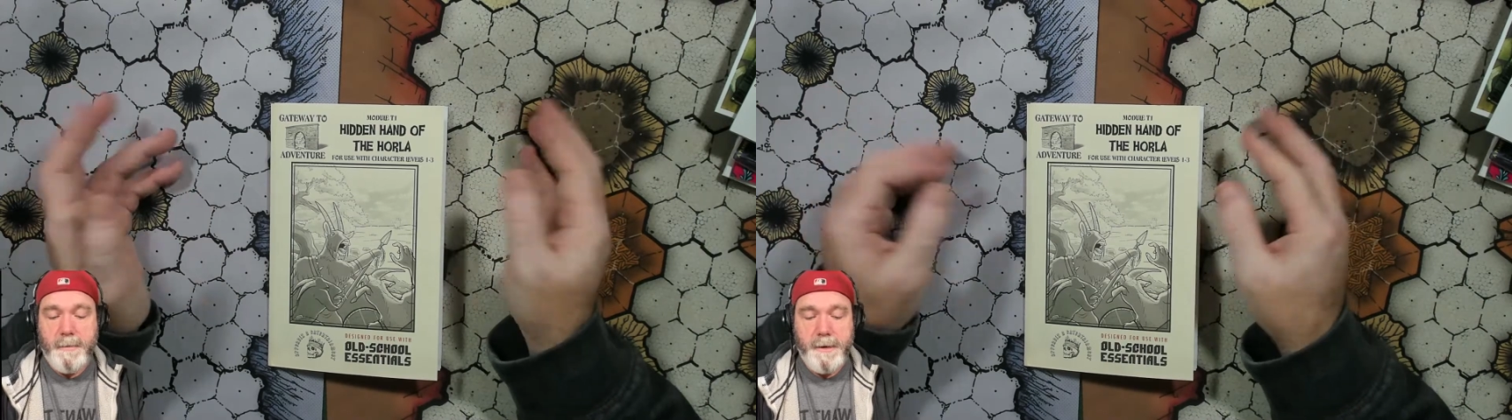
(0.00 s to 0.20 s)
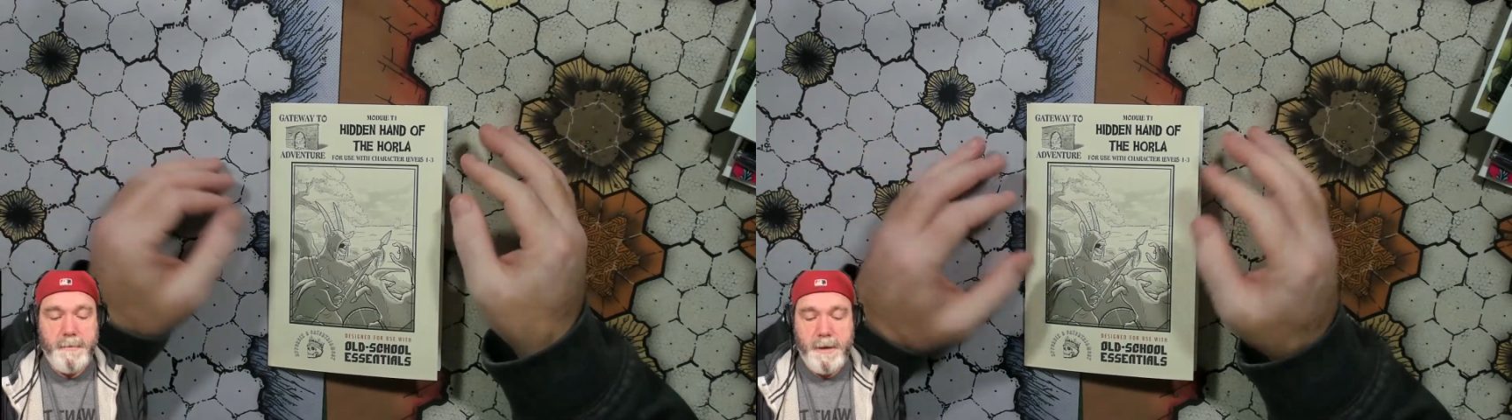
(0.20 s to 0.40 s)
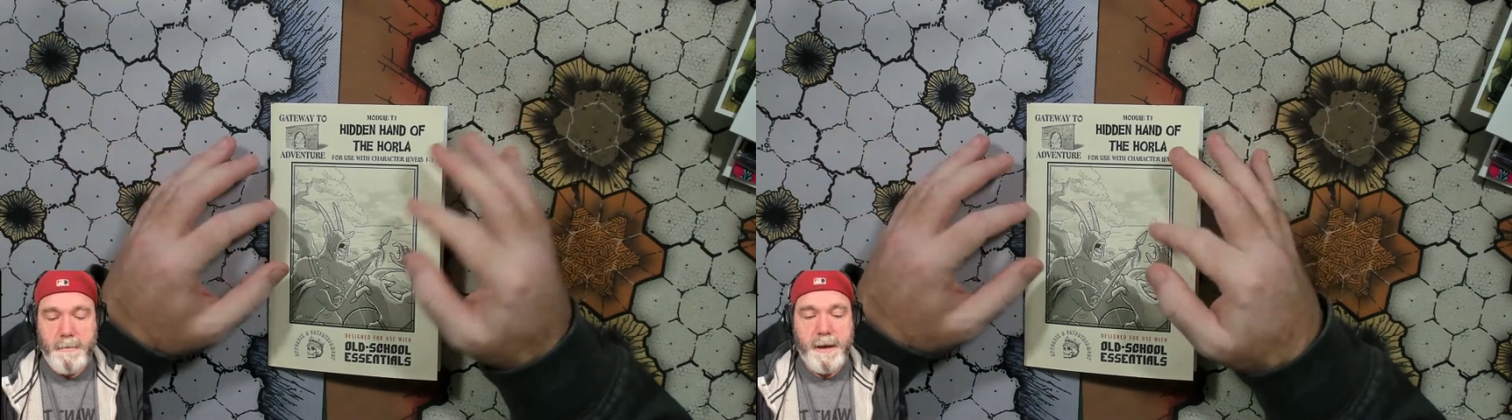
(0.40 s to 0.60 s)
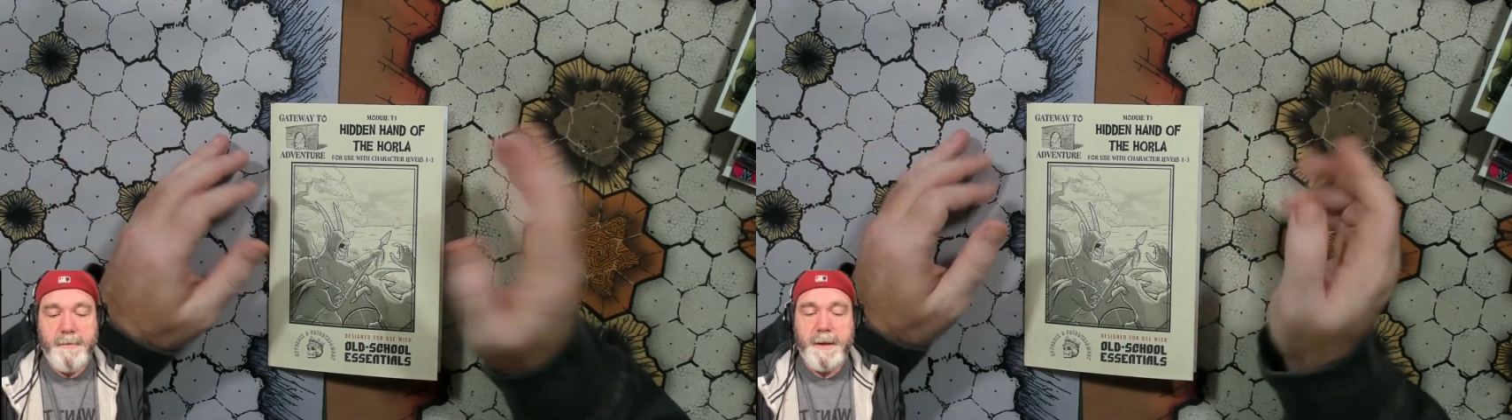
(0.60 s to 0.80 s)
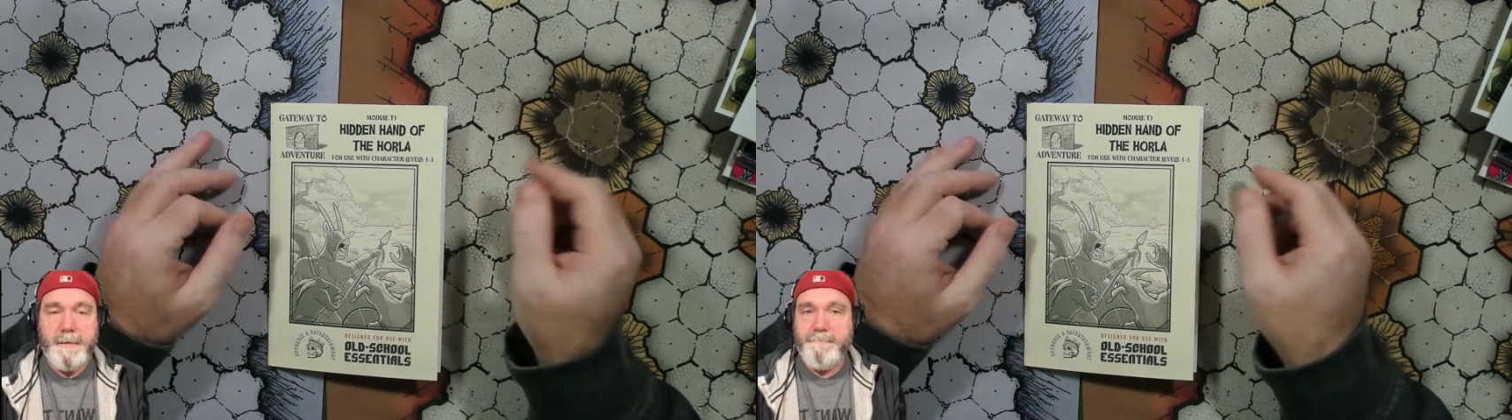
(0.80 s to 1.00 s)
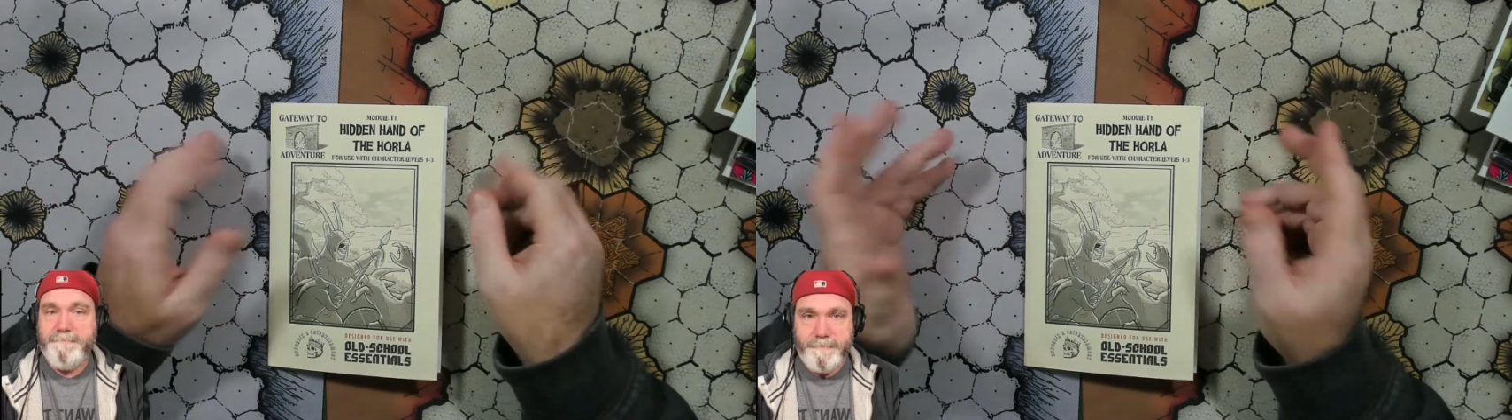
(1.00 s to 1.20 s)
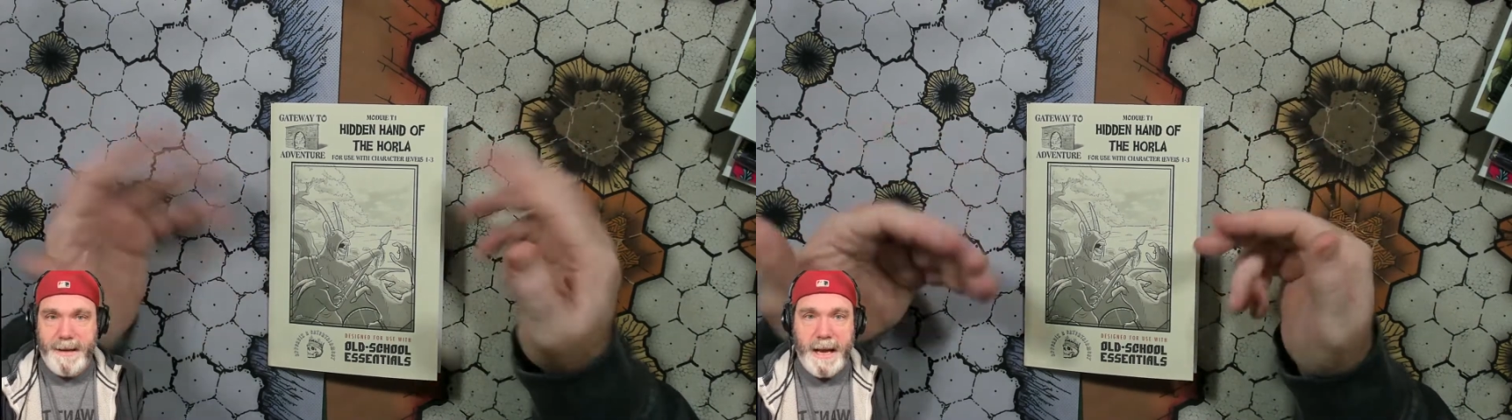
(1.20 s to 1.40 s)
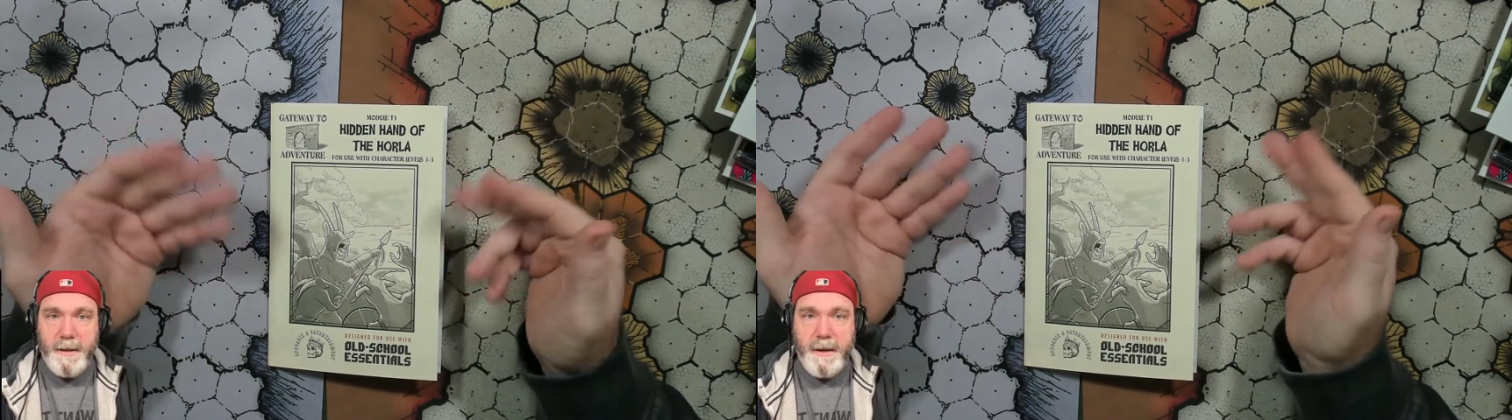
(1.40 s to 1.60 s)
But definitely
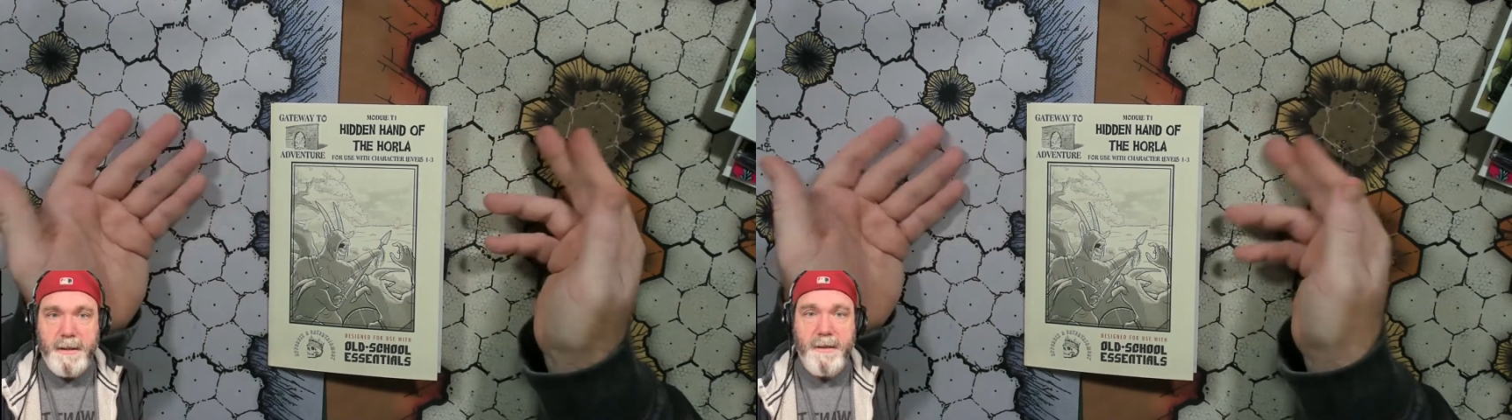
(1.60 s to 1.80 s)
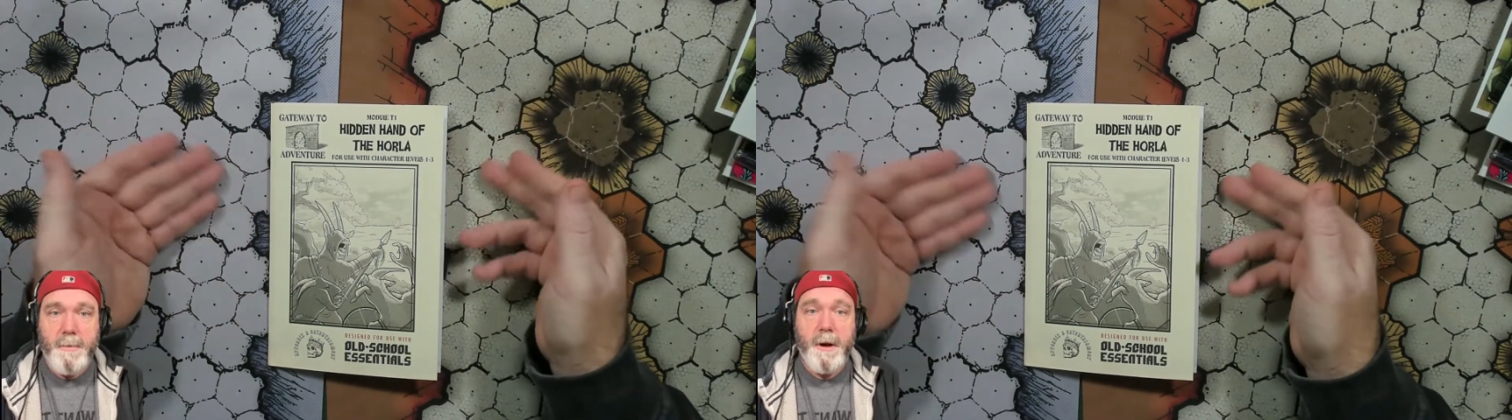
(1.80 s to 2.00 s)
take a look at this one